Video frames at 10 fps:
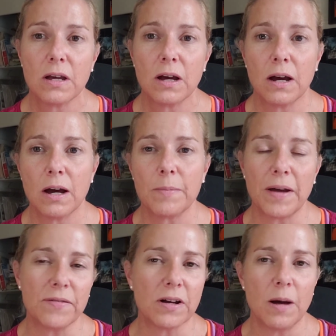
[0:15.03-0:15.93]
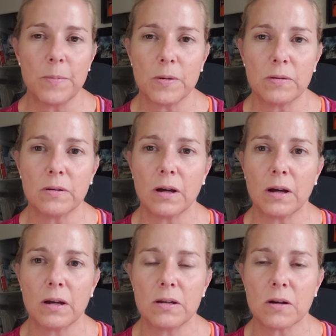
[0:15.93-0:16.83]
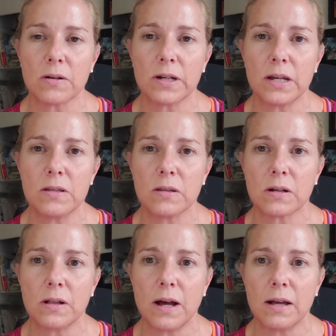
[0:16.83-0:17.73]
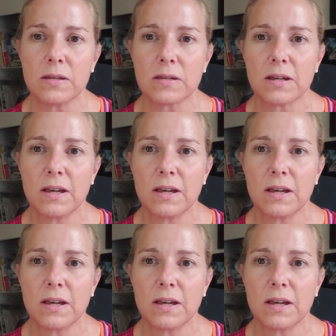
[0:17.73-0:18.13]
I have a couple younger kids in the class,